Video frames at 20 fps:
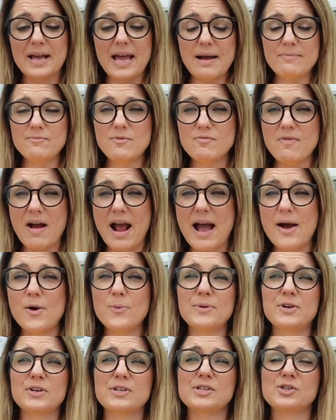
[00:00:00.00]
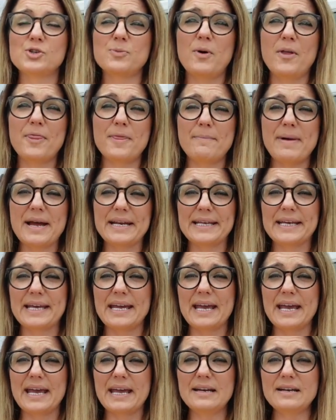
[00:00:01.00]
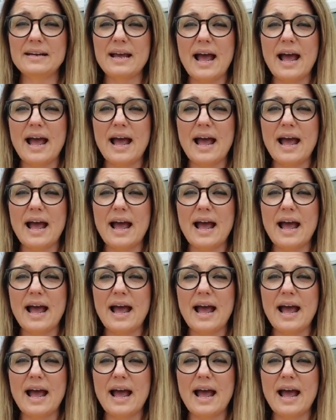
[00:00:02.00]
camera round because it's up on the mannequin